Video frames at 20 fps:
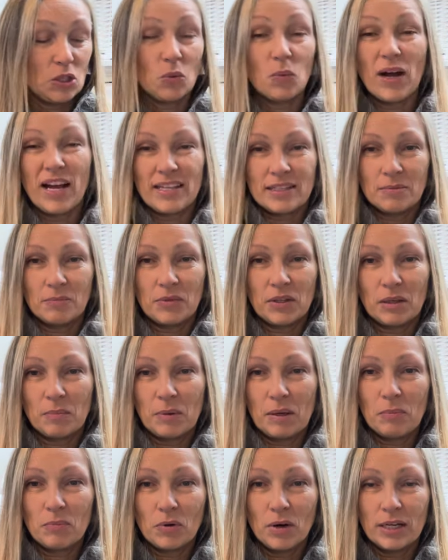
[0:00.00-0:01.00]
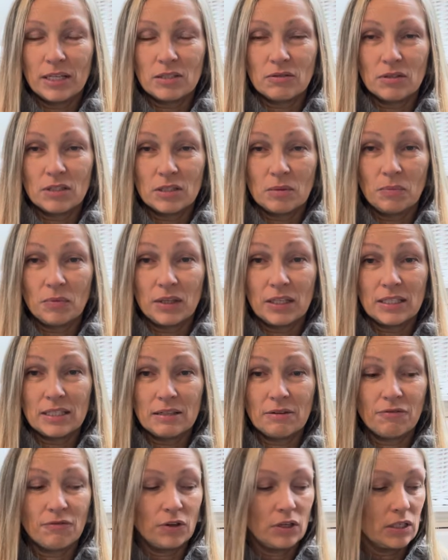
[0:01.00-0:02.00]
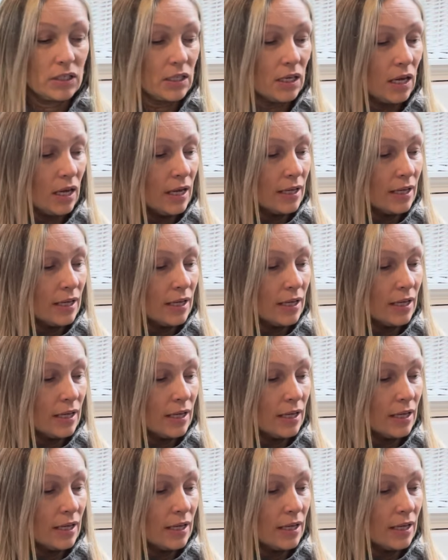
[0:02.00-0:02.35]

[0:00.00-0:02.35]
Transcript: wear something a bit brighter and something different.